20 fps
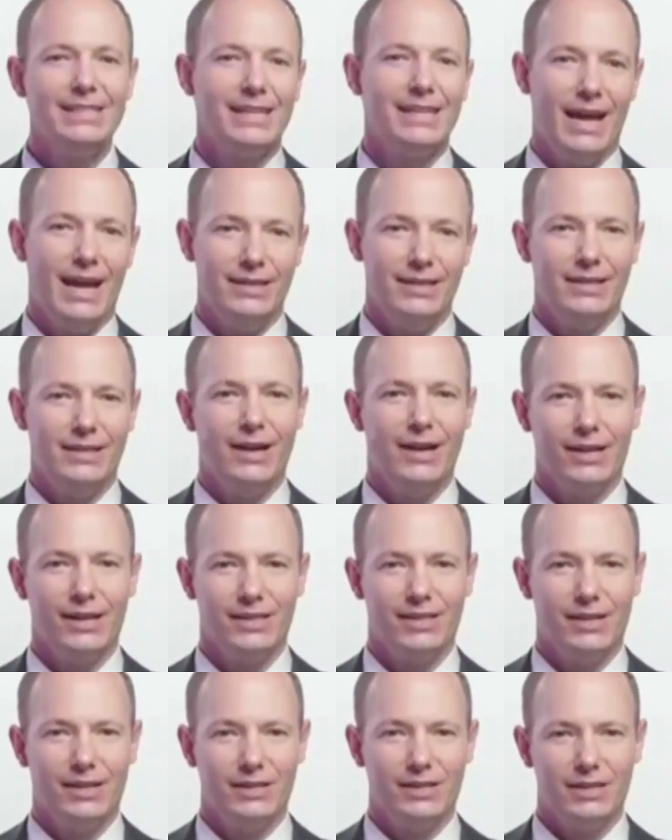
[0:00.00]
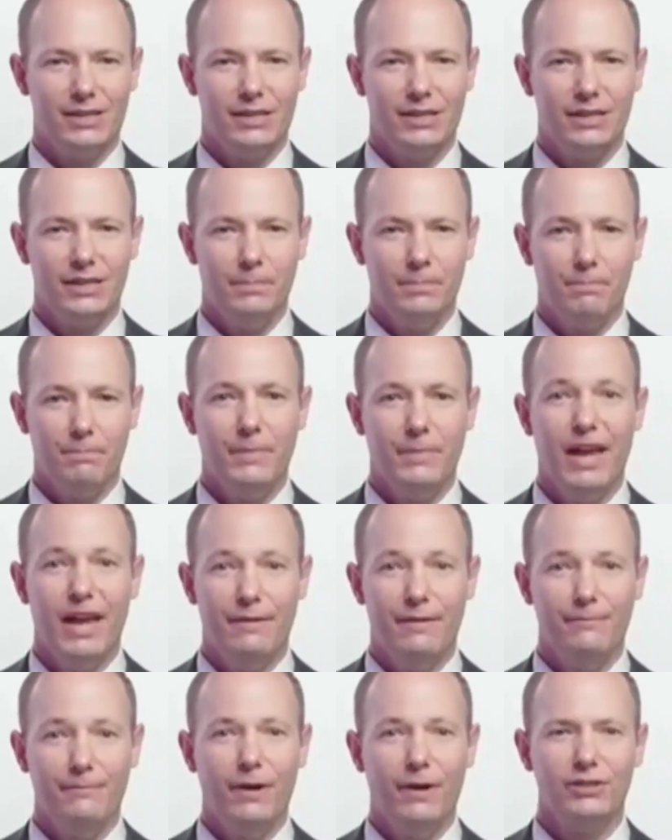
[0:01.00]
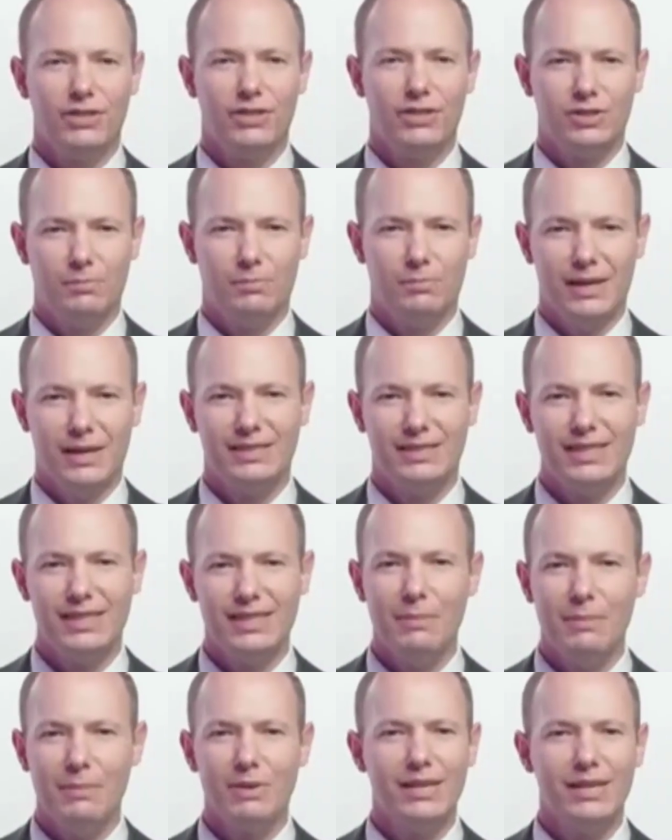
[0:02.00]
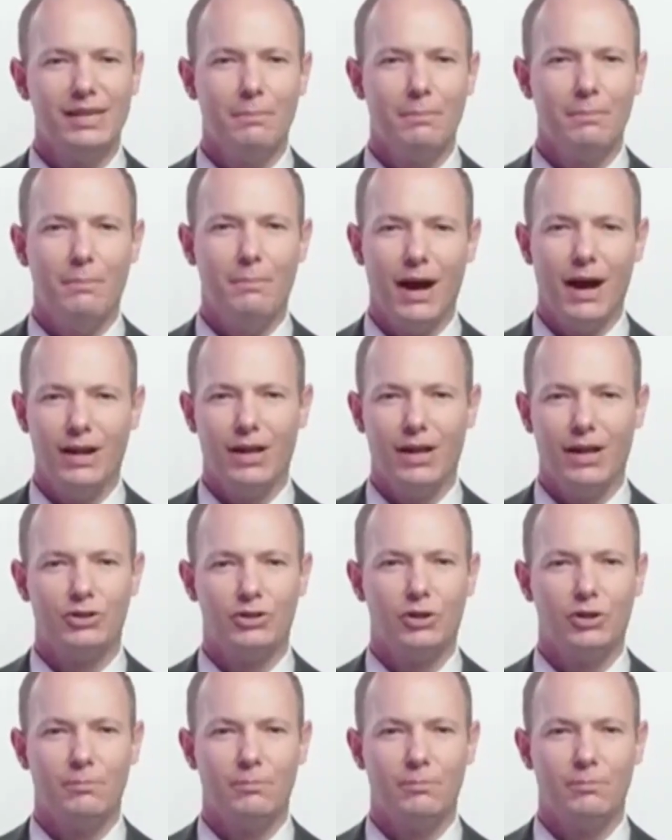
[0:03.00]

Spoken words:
As an antioxidant, it functions by stabilizing